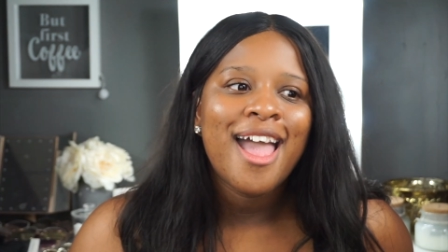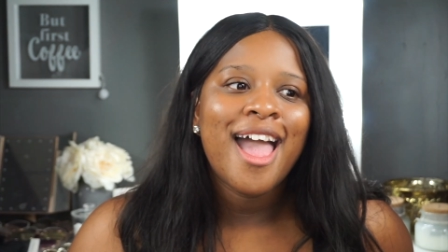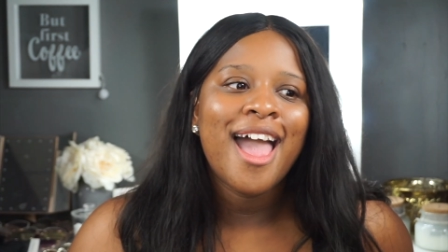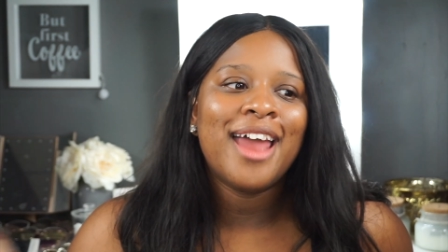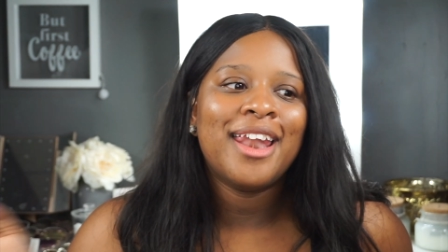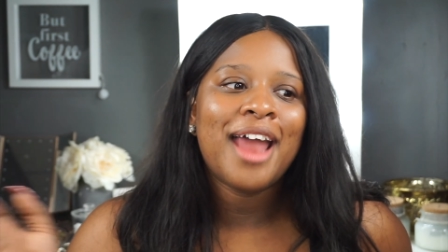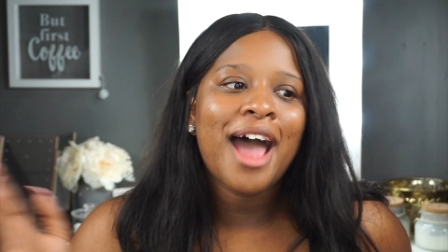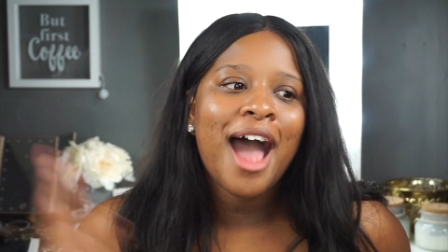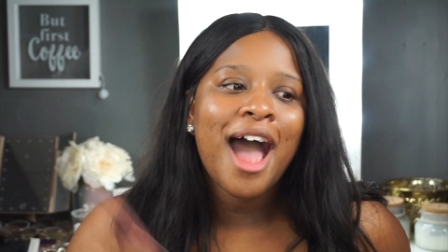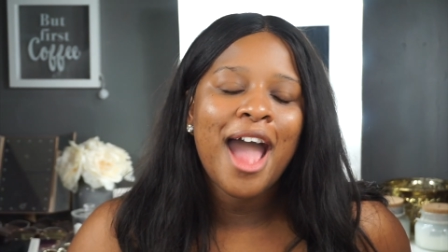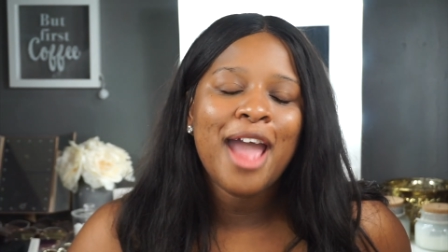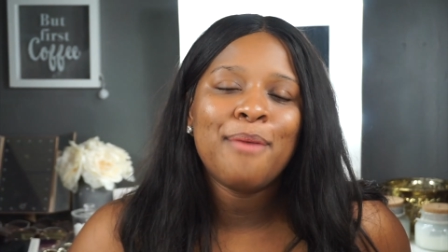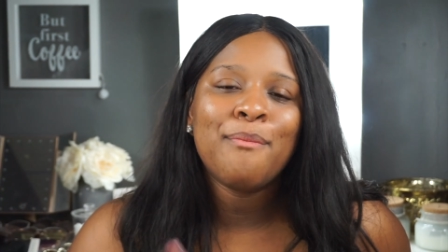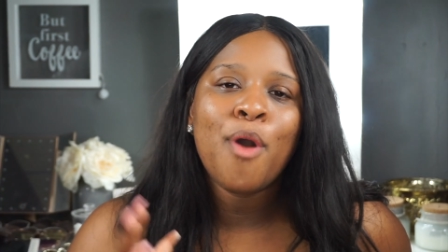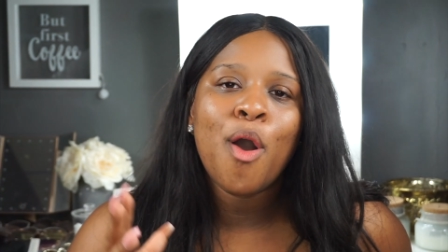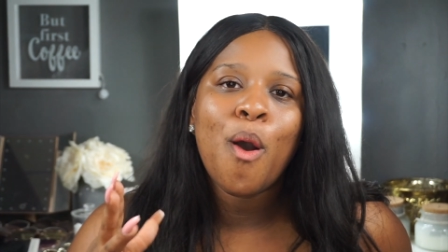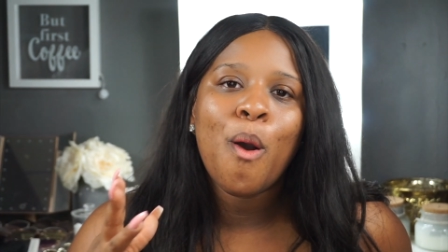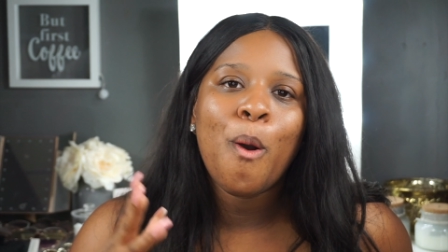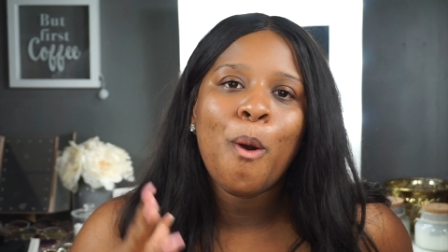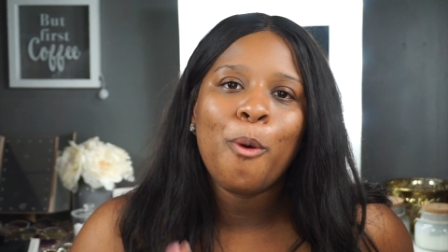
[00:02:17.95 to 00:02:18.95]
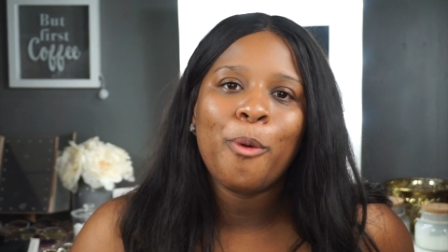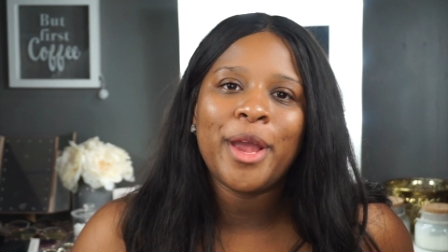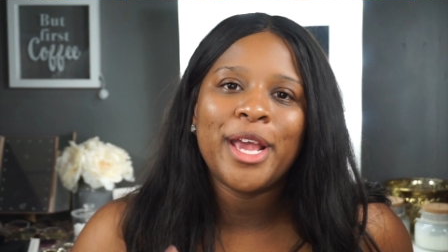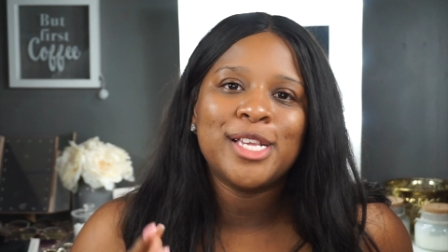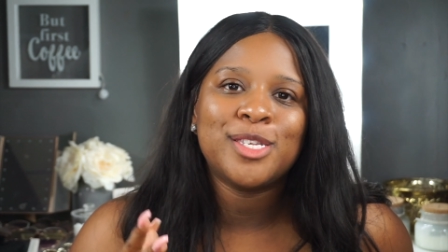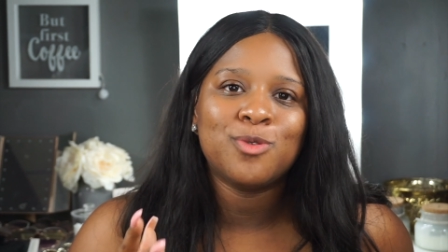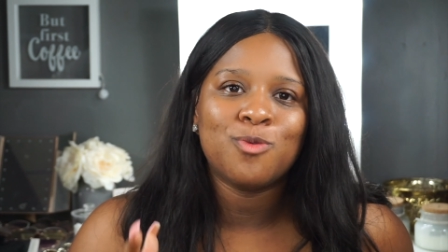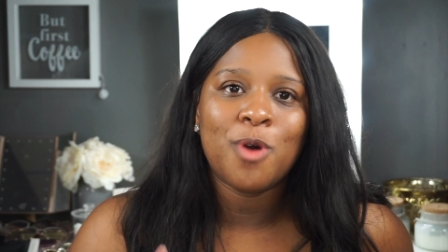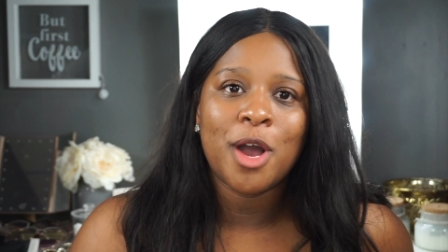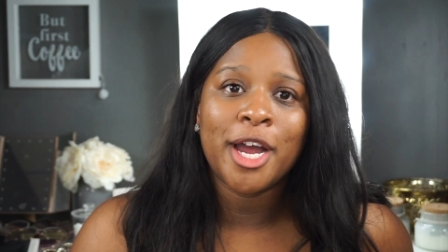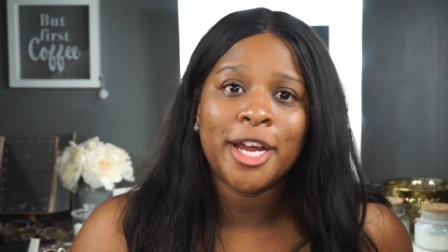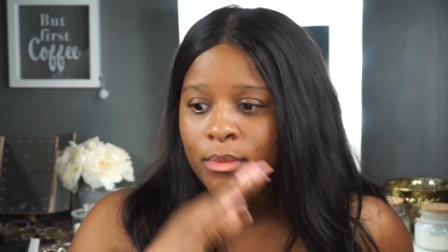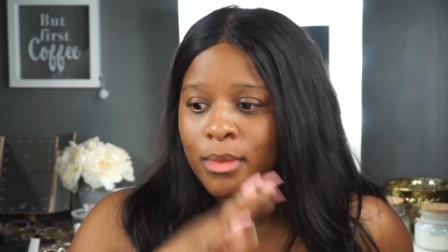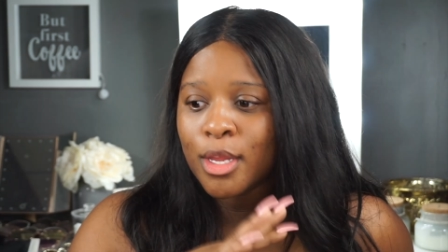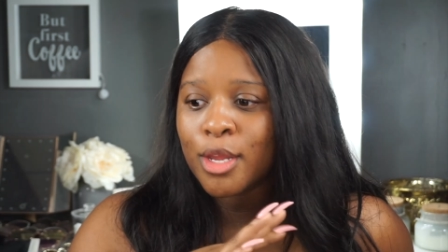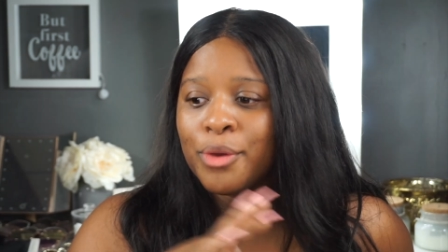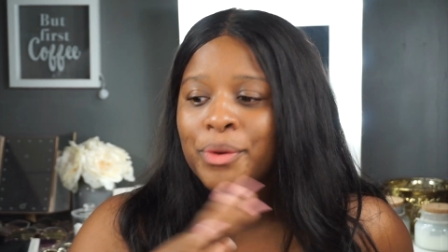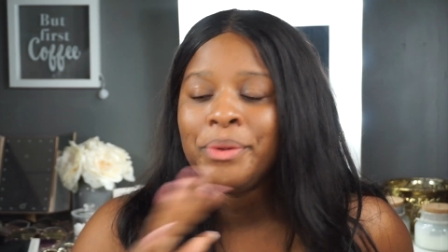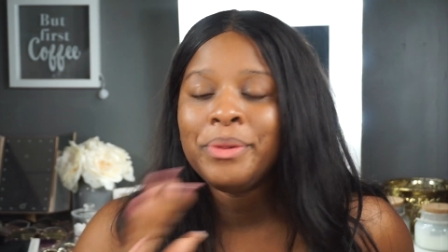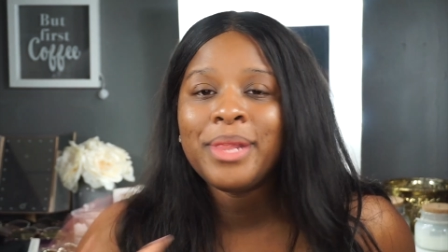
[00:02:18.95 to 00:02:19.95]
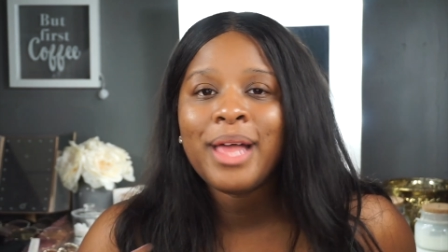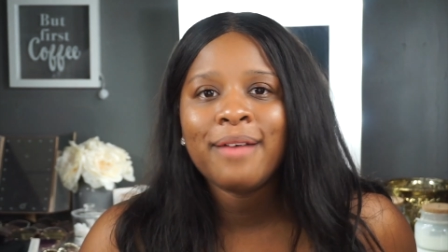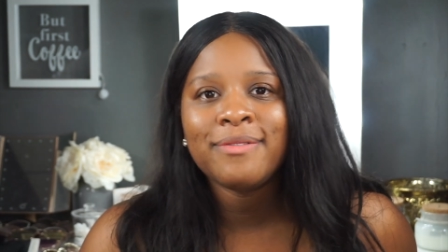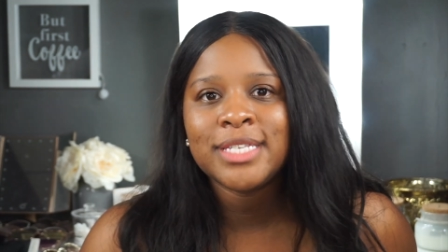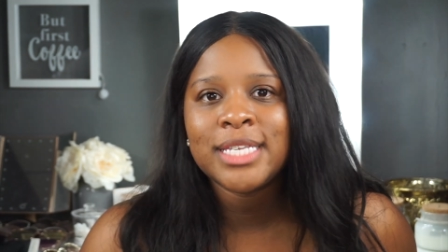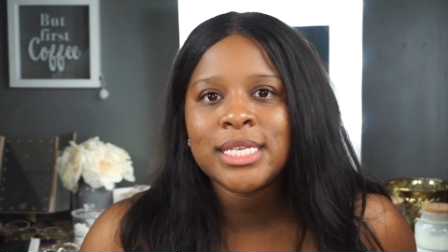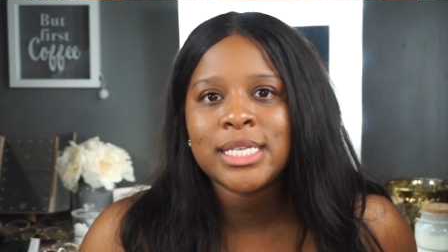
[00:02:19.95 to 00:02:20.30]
and I am always one who loves